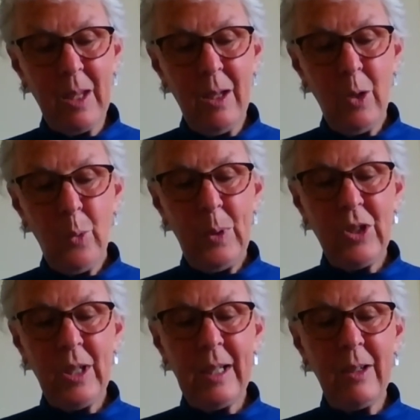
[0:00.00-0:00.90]
We
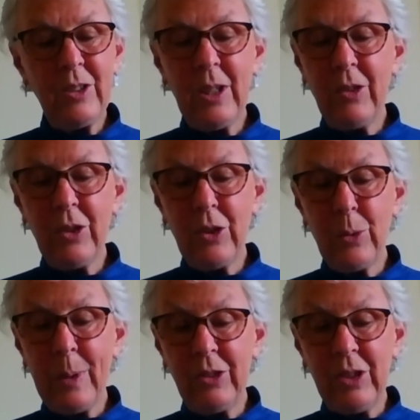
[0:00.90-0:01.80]
turn our attention to
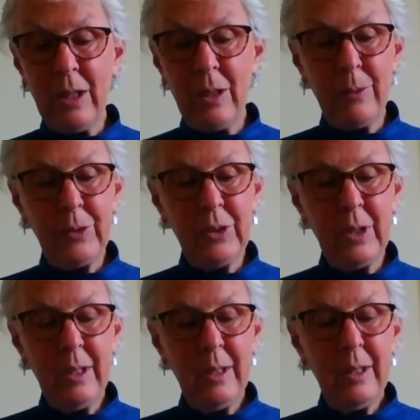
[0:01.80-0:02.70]
ourselves,
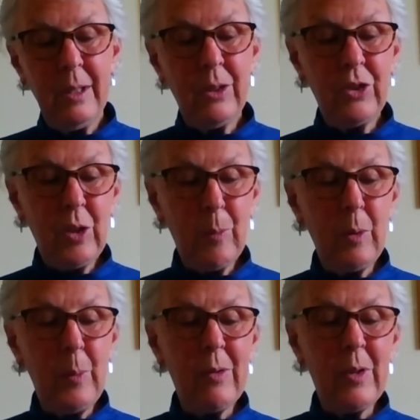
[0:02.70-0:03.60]
to someone
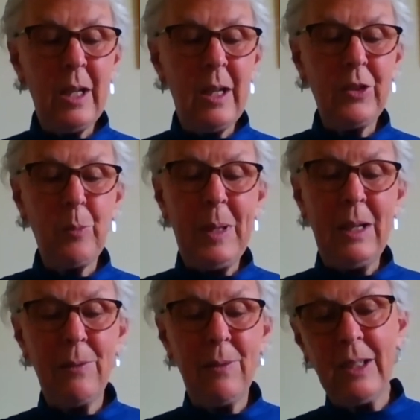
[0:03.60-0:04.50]
we regard as a
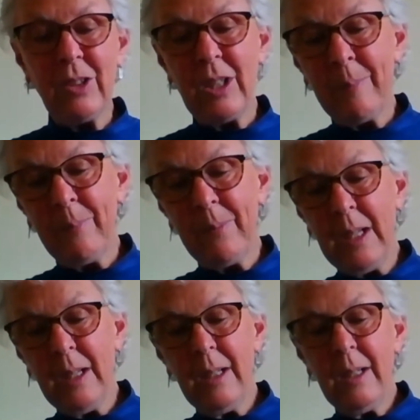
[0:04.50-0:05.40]
benefactor,
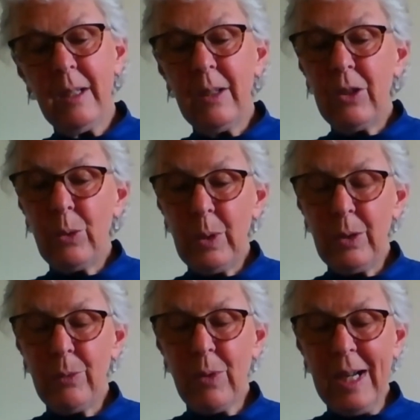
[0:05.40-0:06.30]
to a good
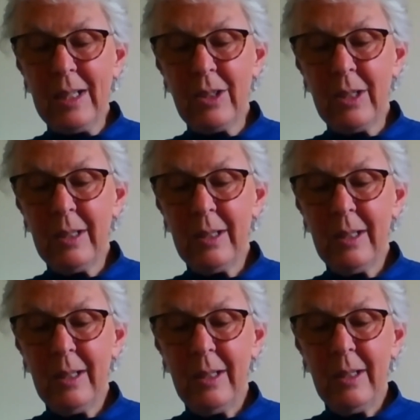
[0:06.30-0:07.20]
friend,
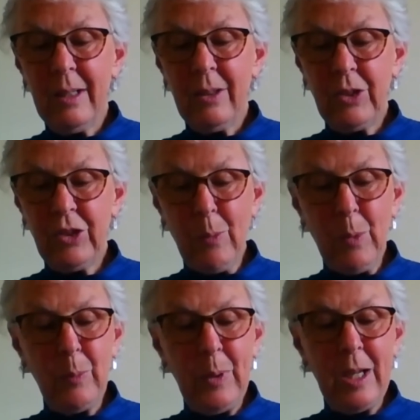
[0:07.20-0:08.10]
to
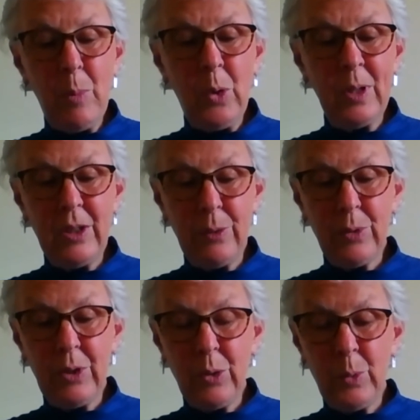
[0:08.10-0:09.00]
someone we are more
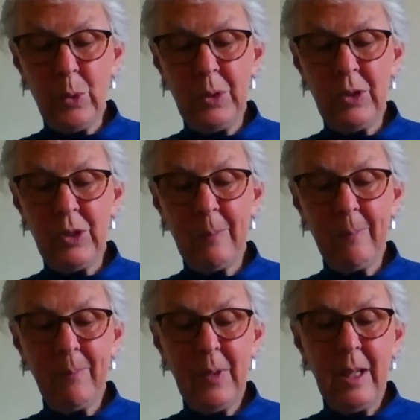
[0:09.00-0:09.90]
indifferent towards,
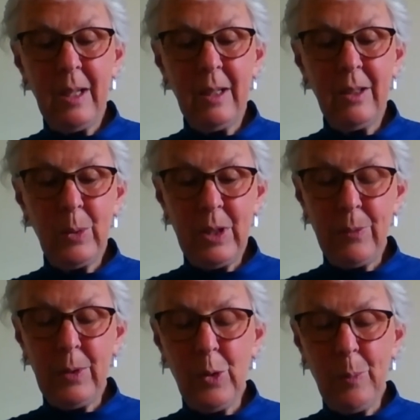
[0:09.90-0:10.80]
to a
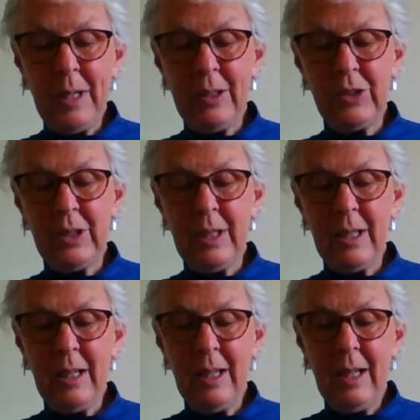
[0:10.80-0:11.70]
difficult person,
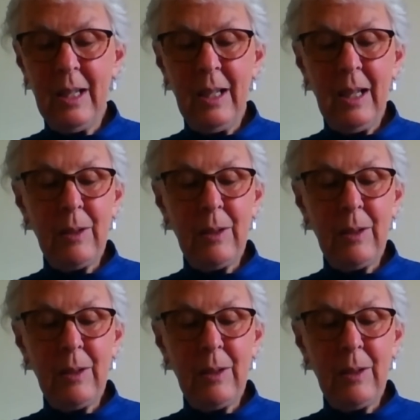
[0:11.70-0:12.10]
and